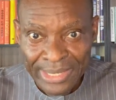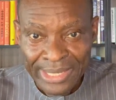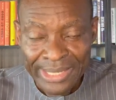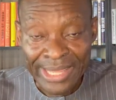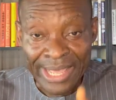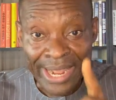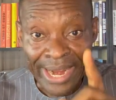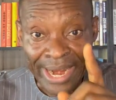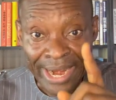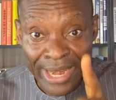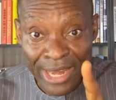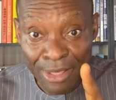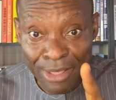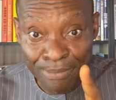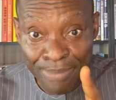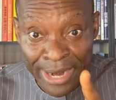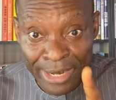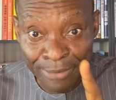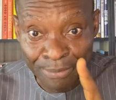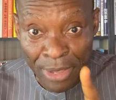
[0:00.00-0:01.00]
The early
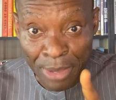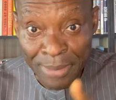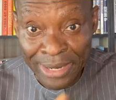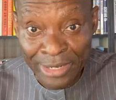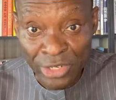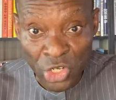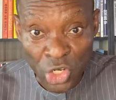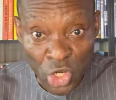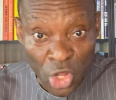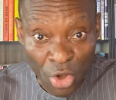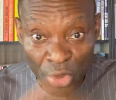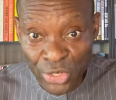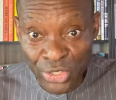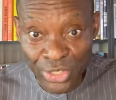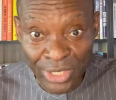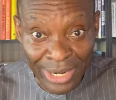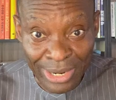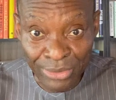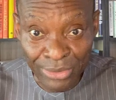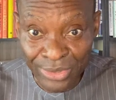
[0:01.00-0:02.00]
bird payment
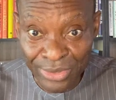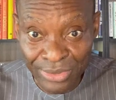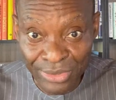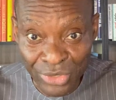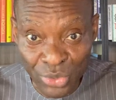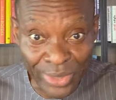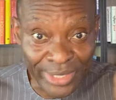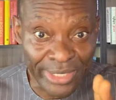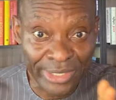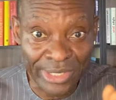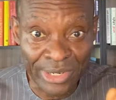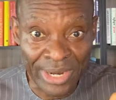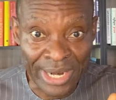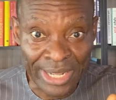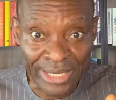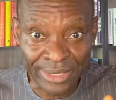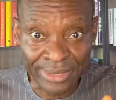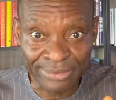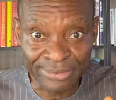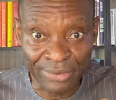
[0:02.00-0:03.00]
knocks out
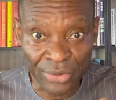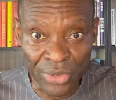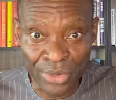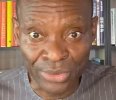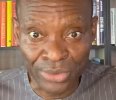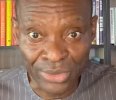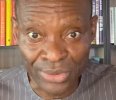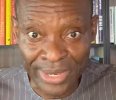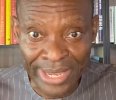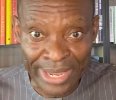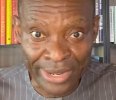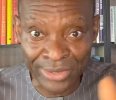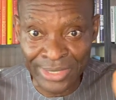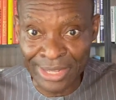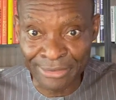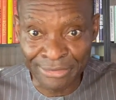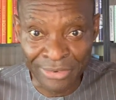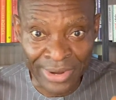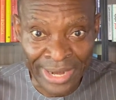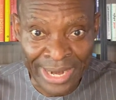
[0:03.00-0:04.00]
$20 for you, so you can use
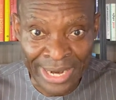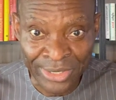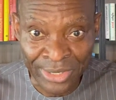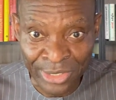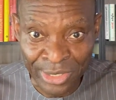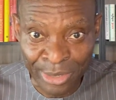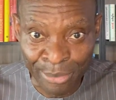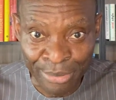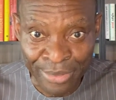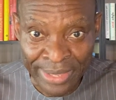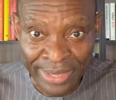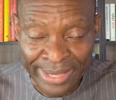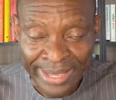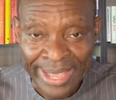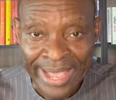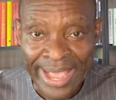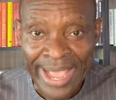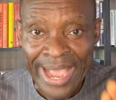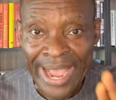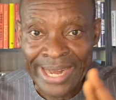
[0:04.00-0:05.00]
that for gas or something.
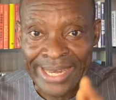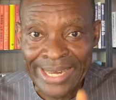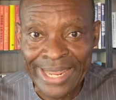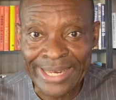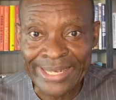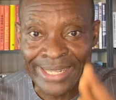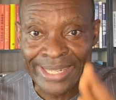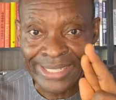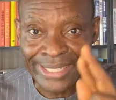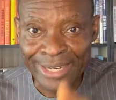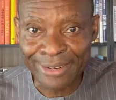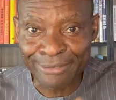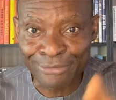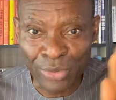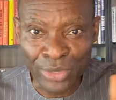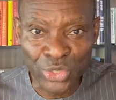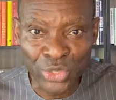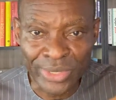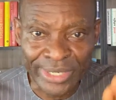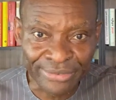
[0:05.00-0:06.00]
And then instead of
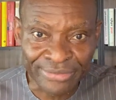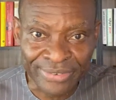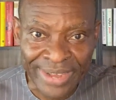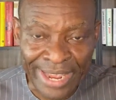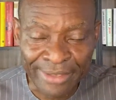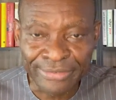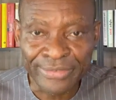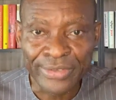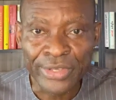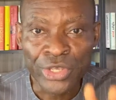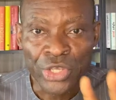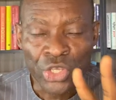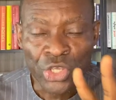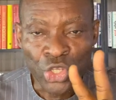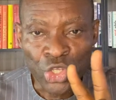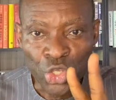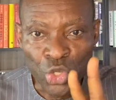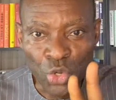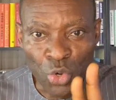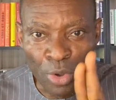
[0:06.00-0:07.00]
$125,
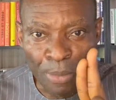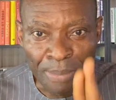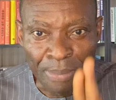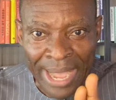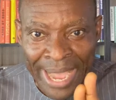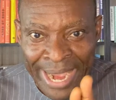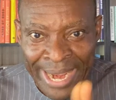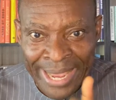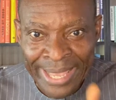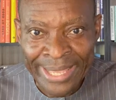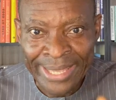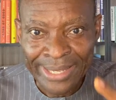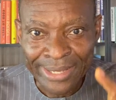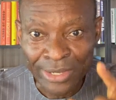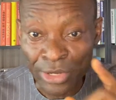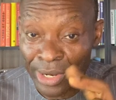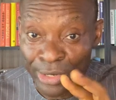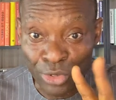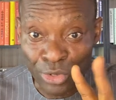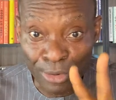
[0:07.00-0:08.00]
you pay
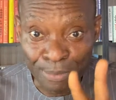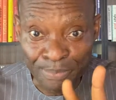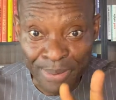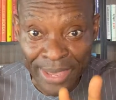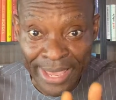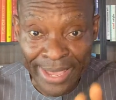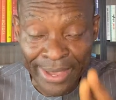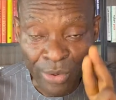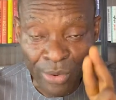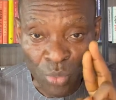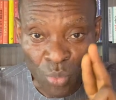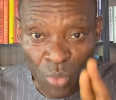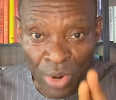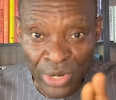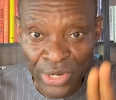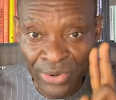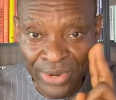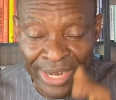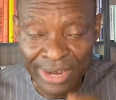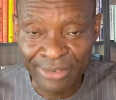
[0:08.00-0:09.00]

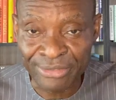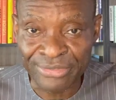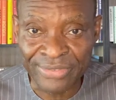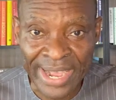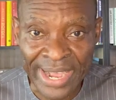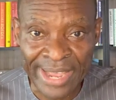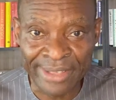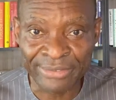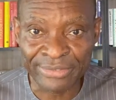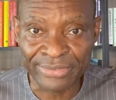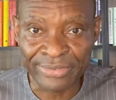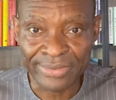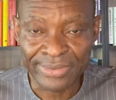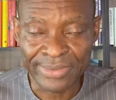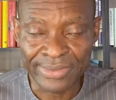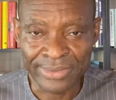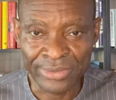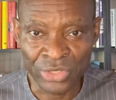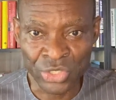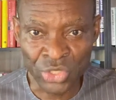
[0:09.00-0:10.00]

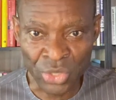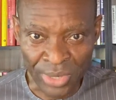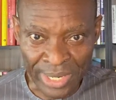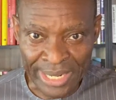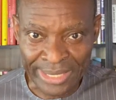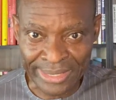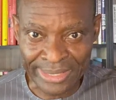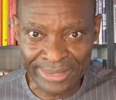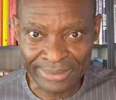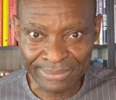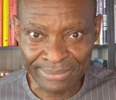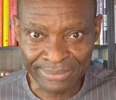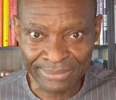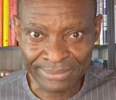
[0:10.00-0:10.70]
$105